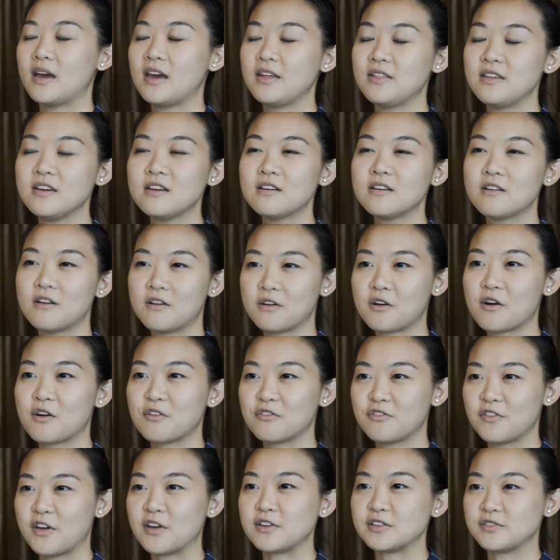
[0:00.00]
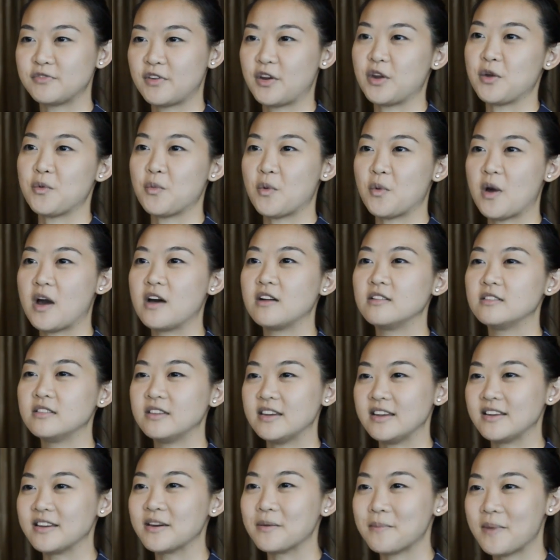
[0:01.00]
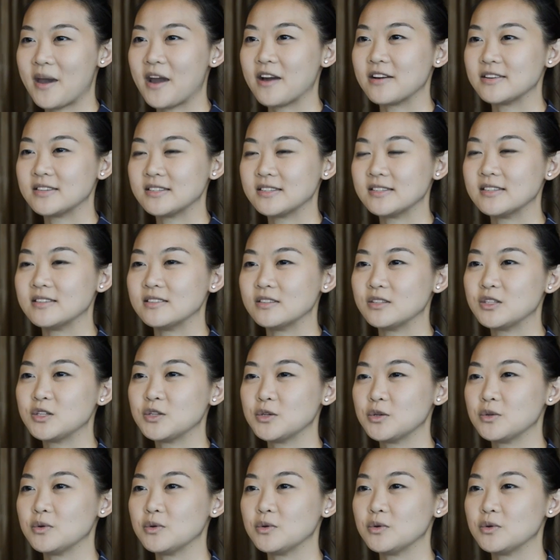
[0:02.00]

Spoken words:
I think Hong Kong fares very well in comparison